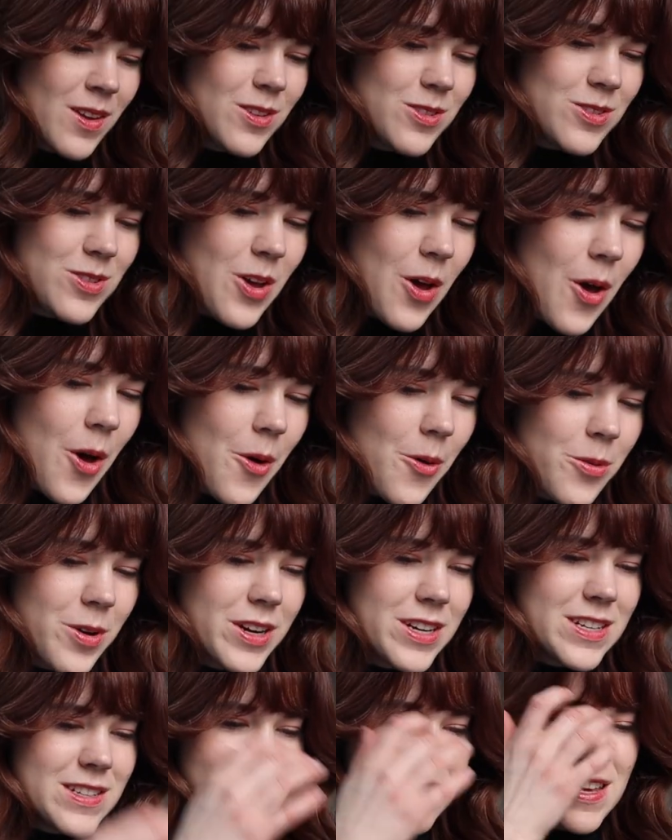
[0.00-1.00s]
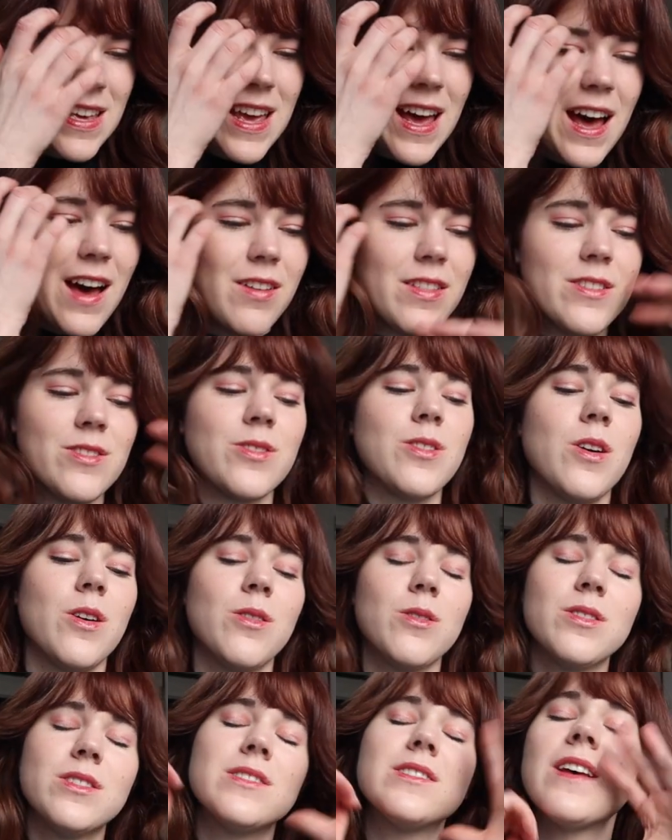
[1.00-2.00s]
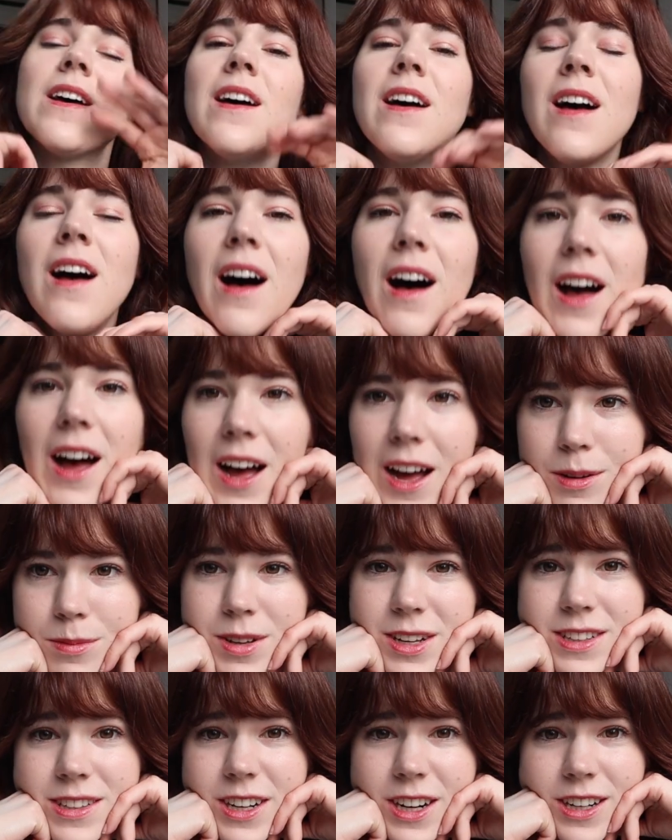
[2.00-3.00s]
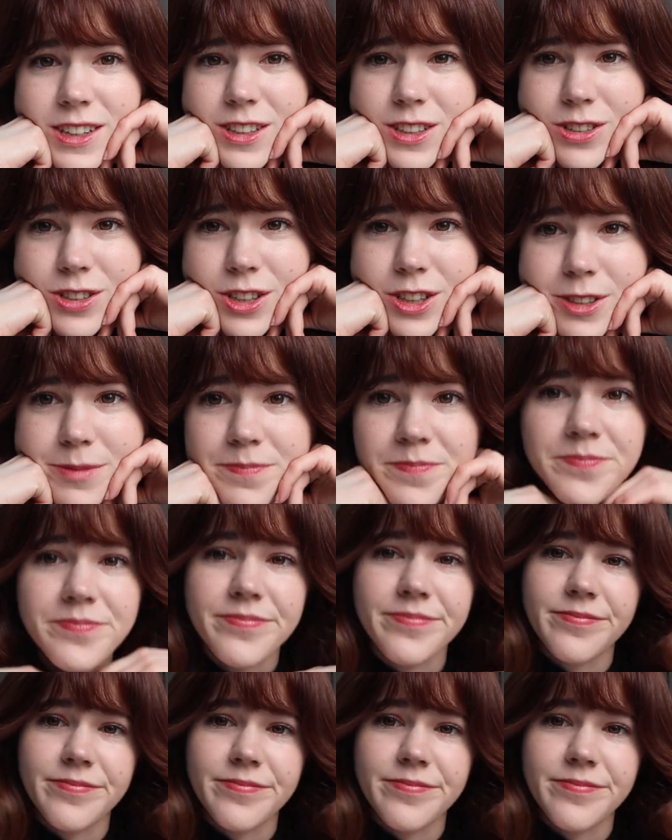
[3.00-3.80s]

So we're going to see how this goes. I'm not entirely sure.